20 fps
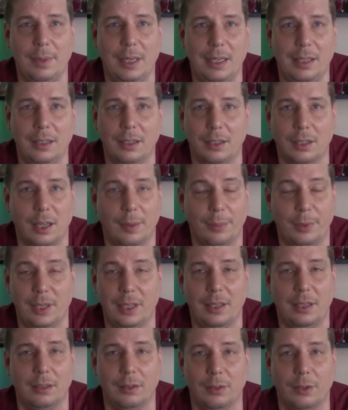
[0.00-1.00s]
meaning a
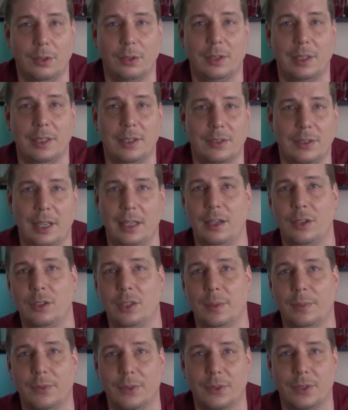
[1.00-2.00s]
company can literally design a
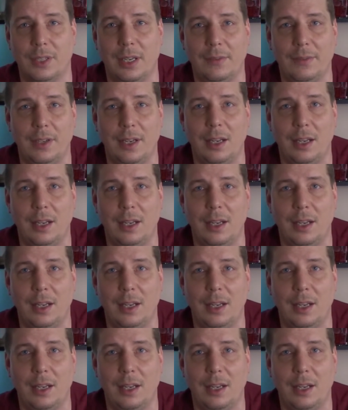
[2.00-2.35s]
chip for 7